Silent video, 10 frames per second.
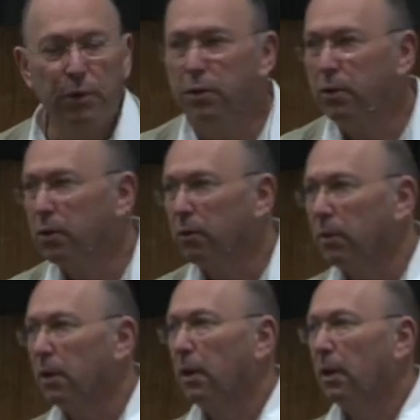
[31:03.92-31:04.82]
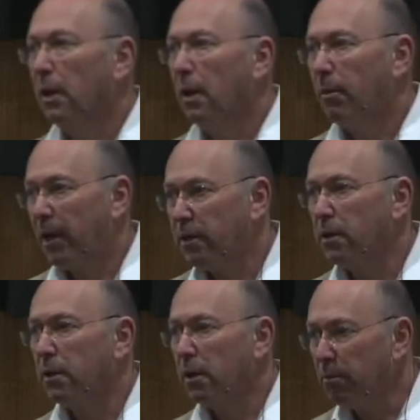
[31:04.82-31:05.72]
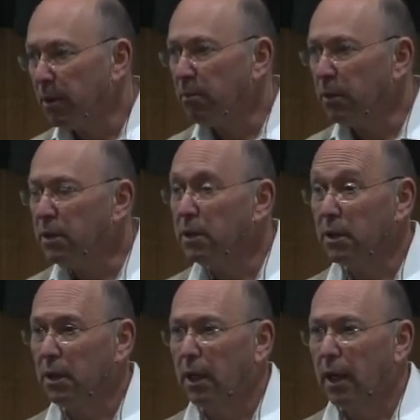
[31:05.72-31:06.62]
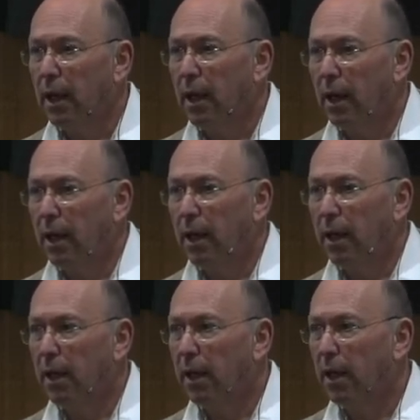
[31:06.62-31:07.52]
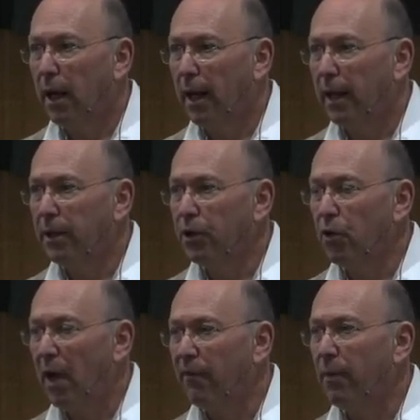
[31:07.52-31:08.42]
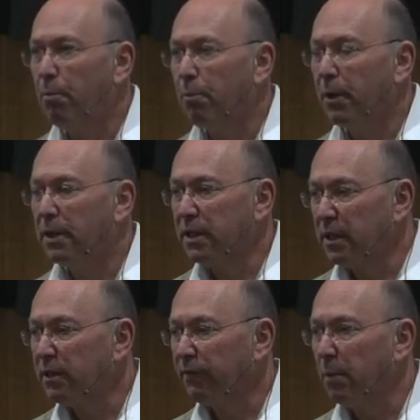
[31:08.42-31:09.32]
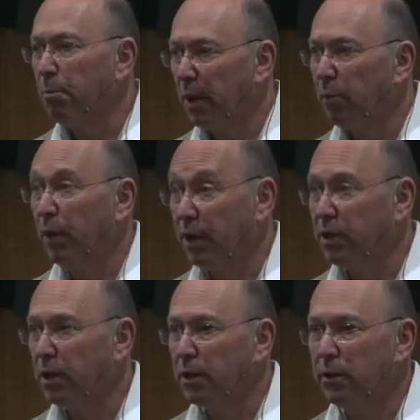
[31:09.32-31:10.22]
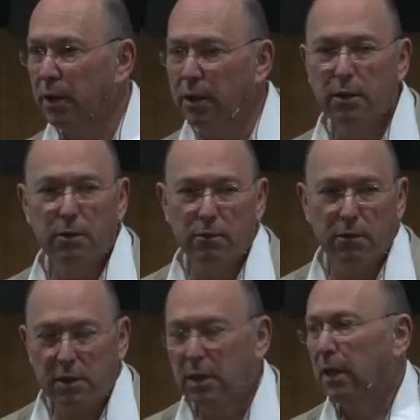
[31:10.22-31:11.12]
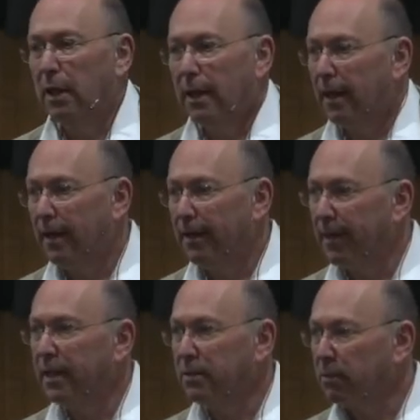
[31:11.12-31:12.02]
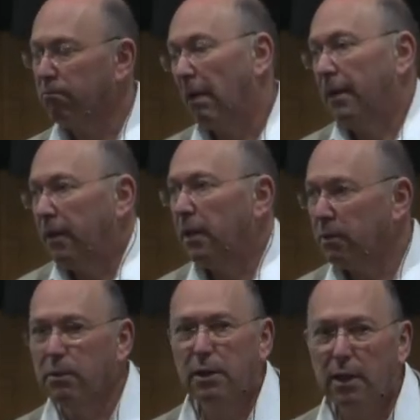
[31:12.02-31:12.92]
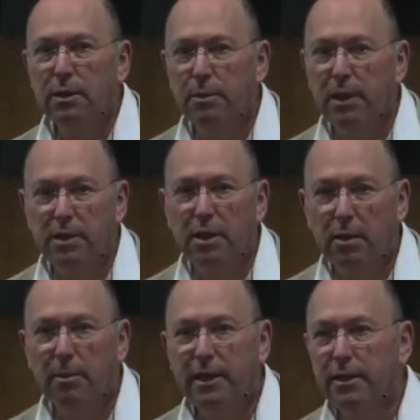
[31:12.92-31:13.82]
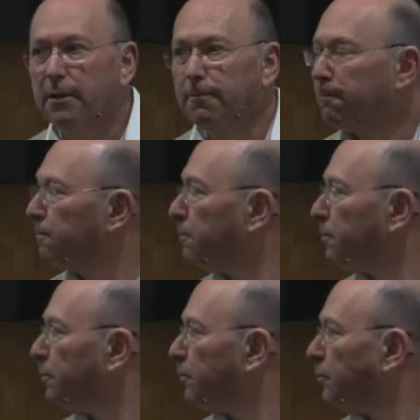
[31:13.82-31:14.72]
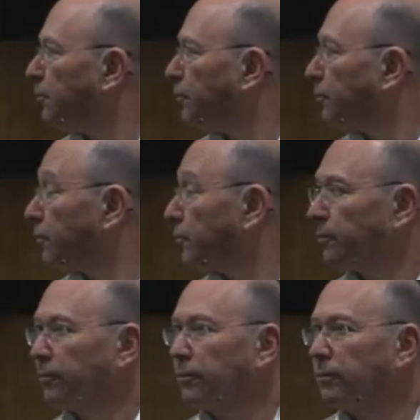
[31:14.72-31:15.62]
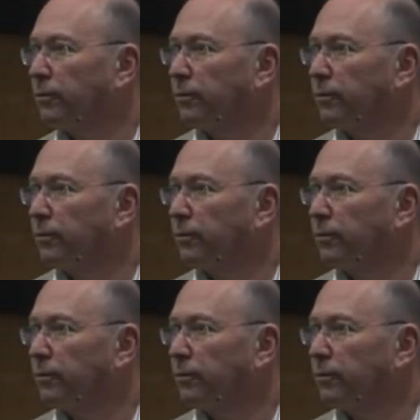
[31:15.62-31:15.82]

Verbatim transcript: you do with passion and commitment, uh, and you have a, a, sense of the big picture that you're heading towards. Uh, that's, I think, is what ultimately is going to matter. Great, thanks, Michael. Question from